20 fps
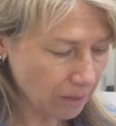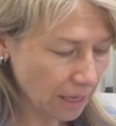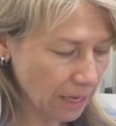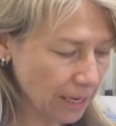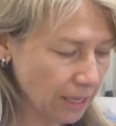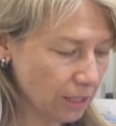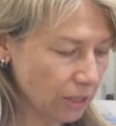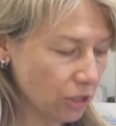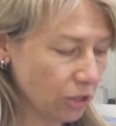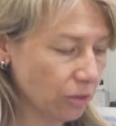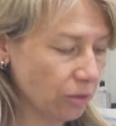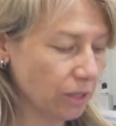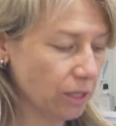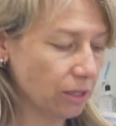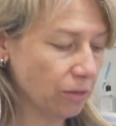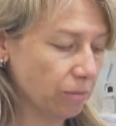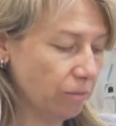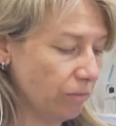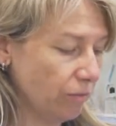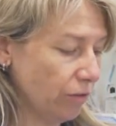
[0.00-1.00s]
And so it's
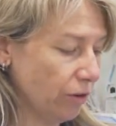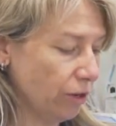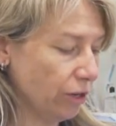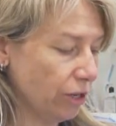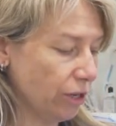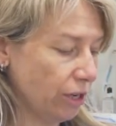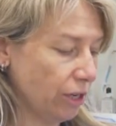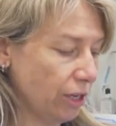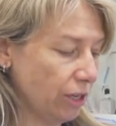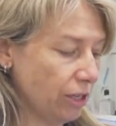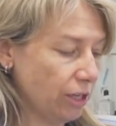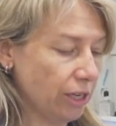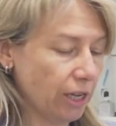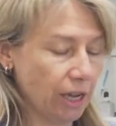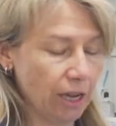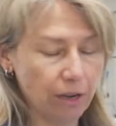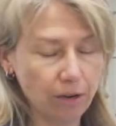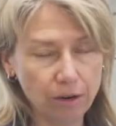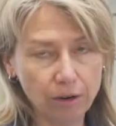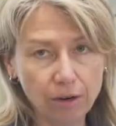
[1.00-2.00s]
a very good
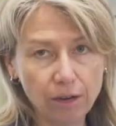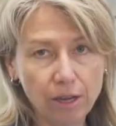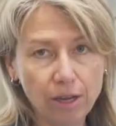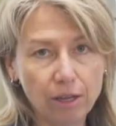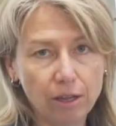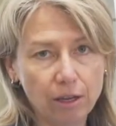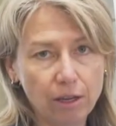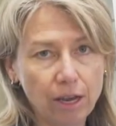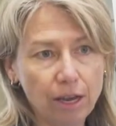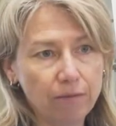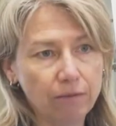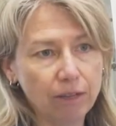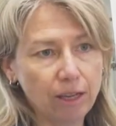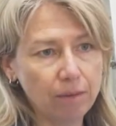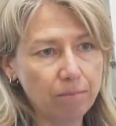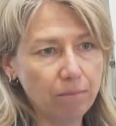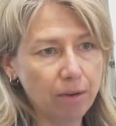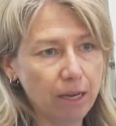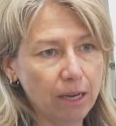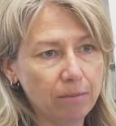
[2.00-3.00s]
indicator that you have
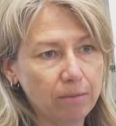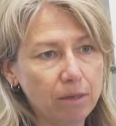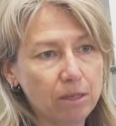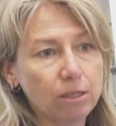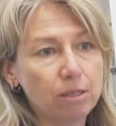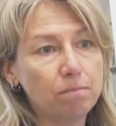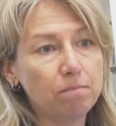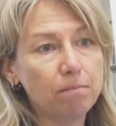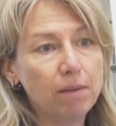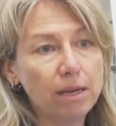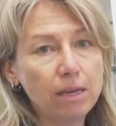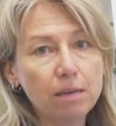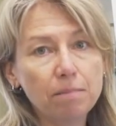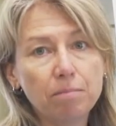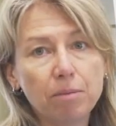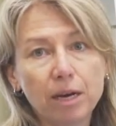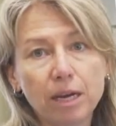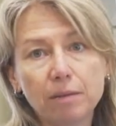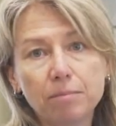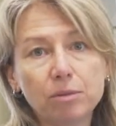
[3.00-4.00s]
lead pipe, because many
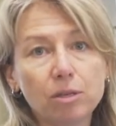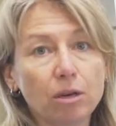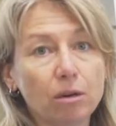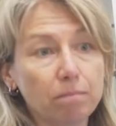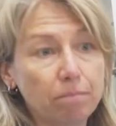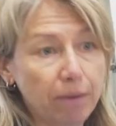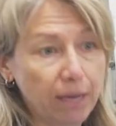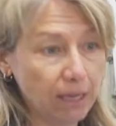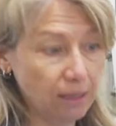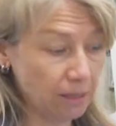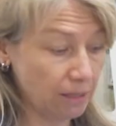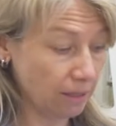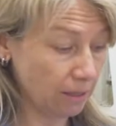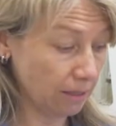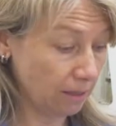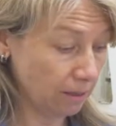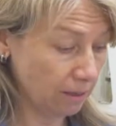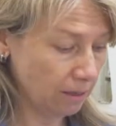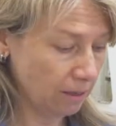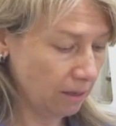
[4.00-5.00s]
pipes are painted
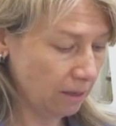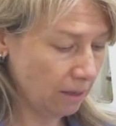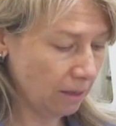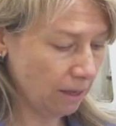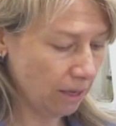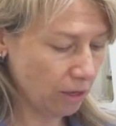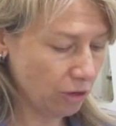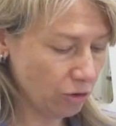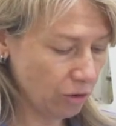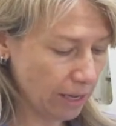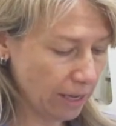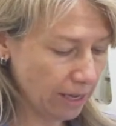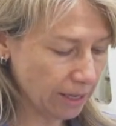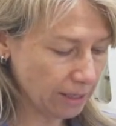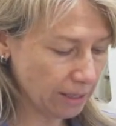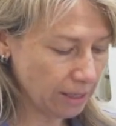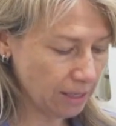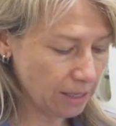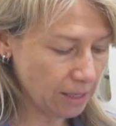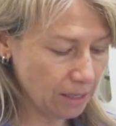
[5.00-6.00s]
and you
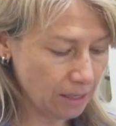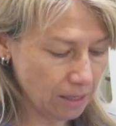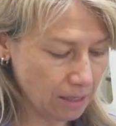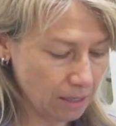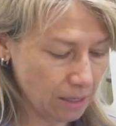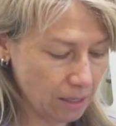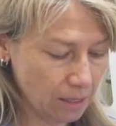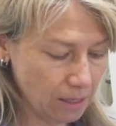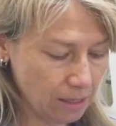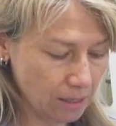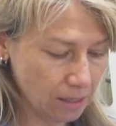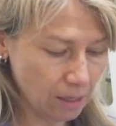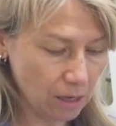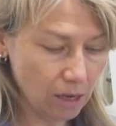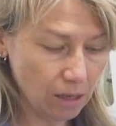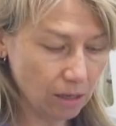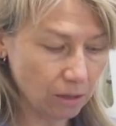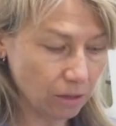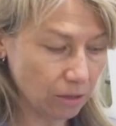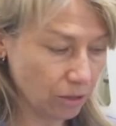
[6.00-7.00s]
can't see these
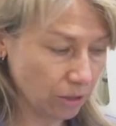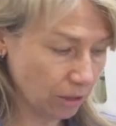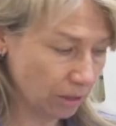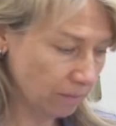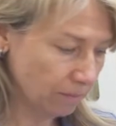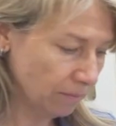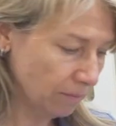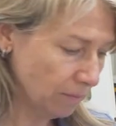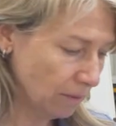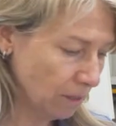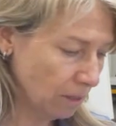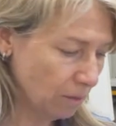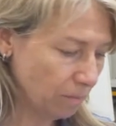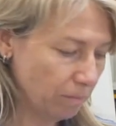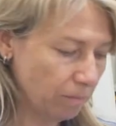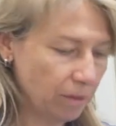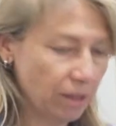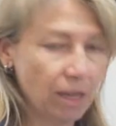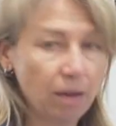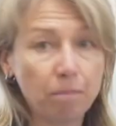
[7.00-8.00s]
colors.
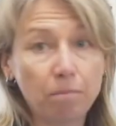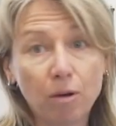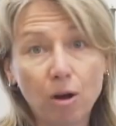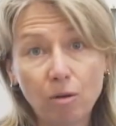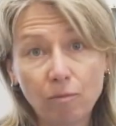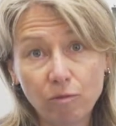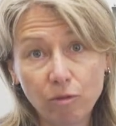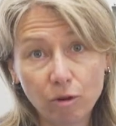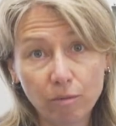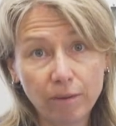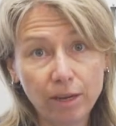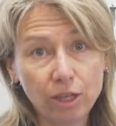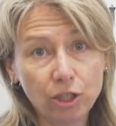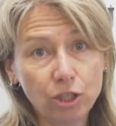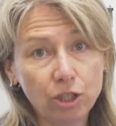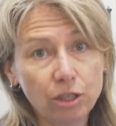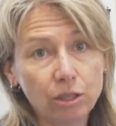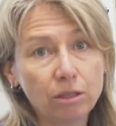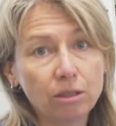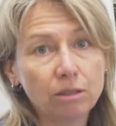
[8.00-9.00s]
But that bulb
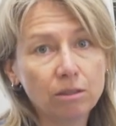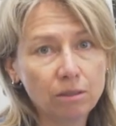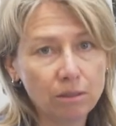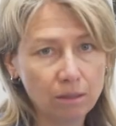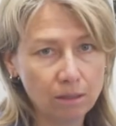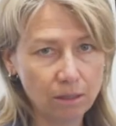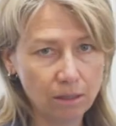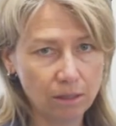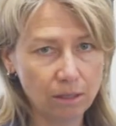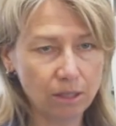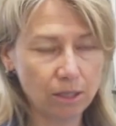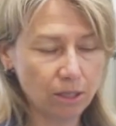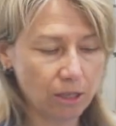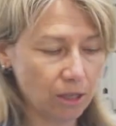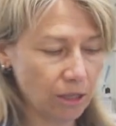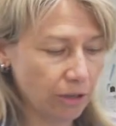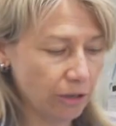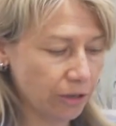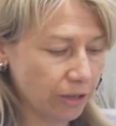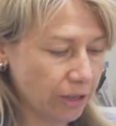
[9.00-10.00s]
formation is a
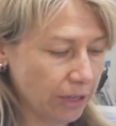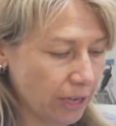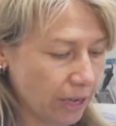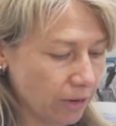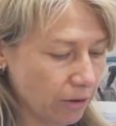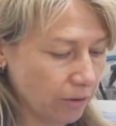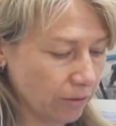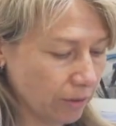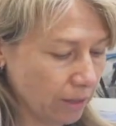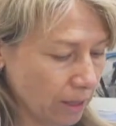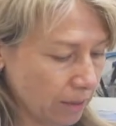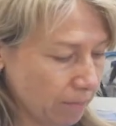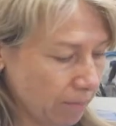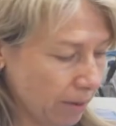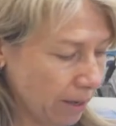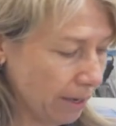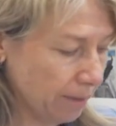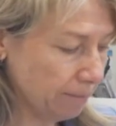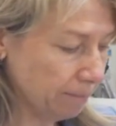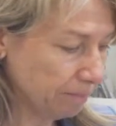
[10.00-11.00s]
clear indicator of a lead
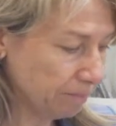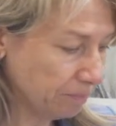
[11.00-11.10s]
pipe.